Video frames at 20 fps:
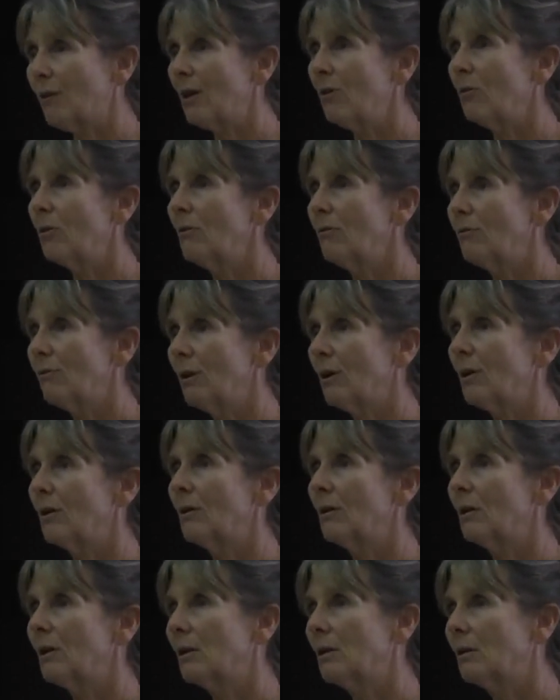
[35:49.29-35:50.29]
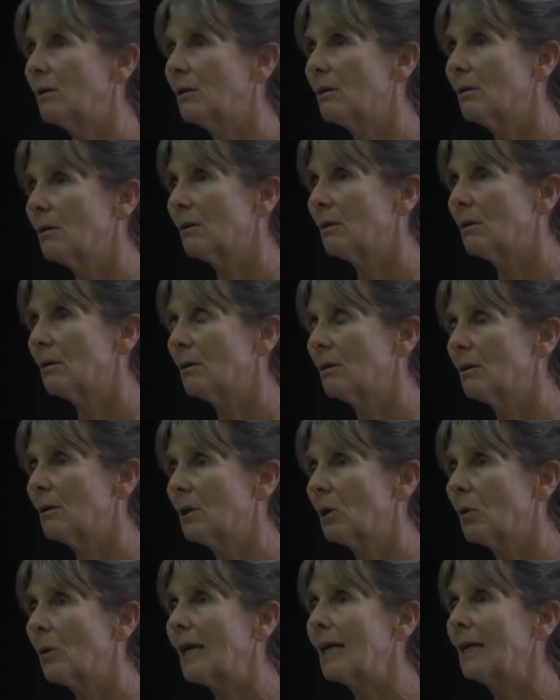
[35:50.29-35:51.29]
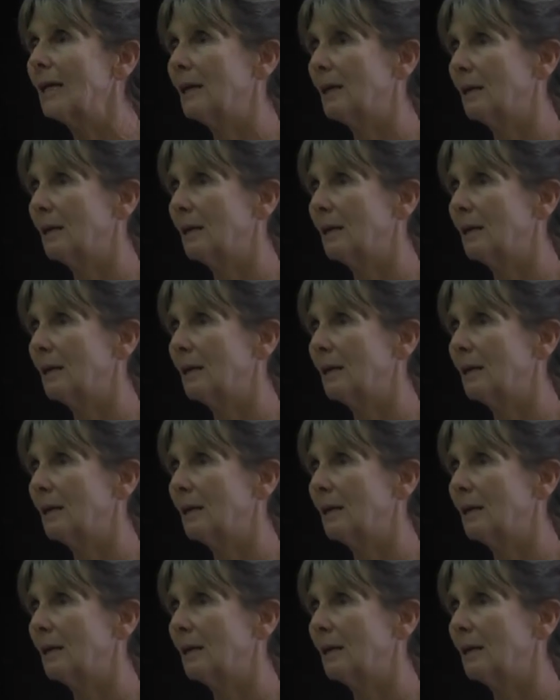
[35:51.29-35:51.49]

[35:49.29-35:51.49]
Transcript: very quickly.